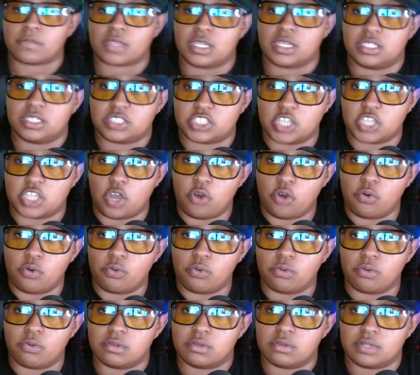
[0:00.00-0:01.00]

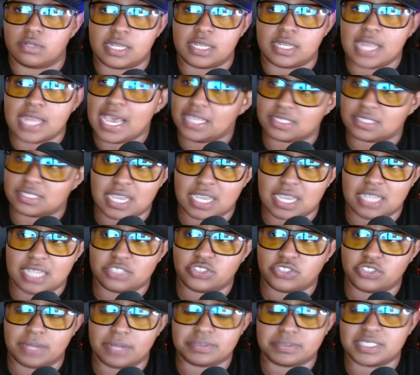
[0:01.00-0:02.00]
So, not Ty
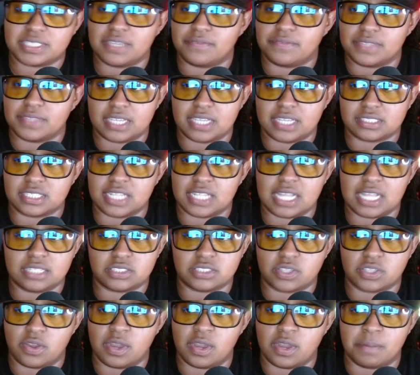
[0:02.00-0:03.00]
dropped
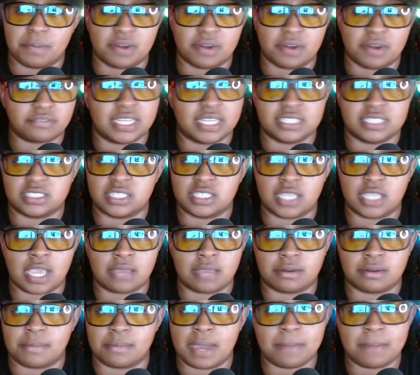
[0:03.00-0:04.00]
$7,000 on her birthday and she
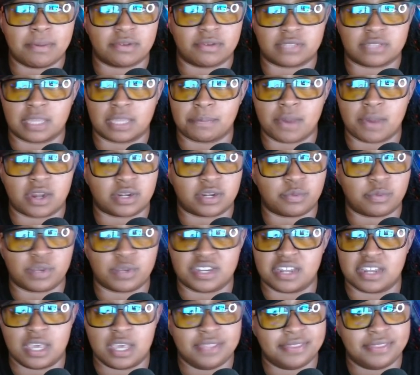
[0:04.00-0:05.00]
came to my birthday party with
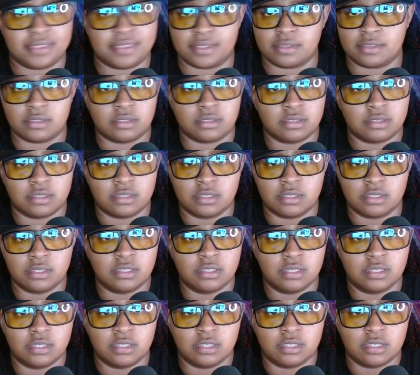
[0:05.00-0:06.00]
nothing.
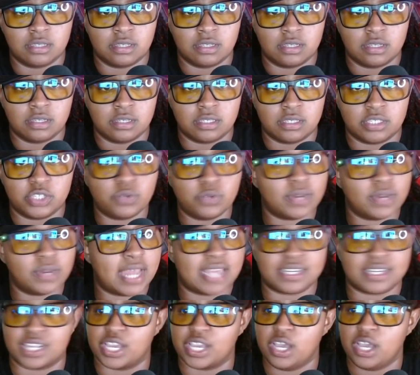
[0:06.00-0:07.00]
You would
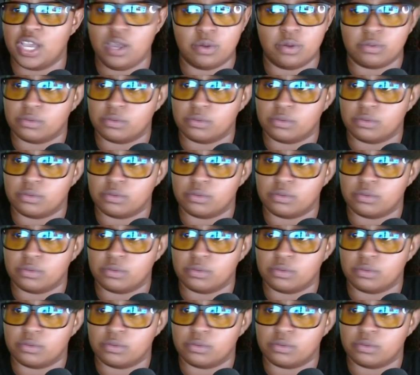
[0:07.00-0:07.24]
have had to go.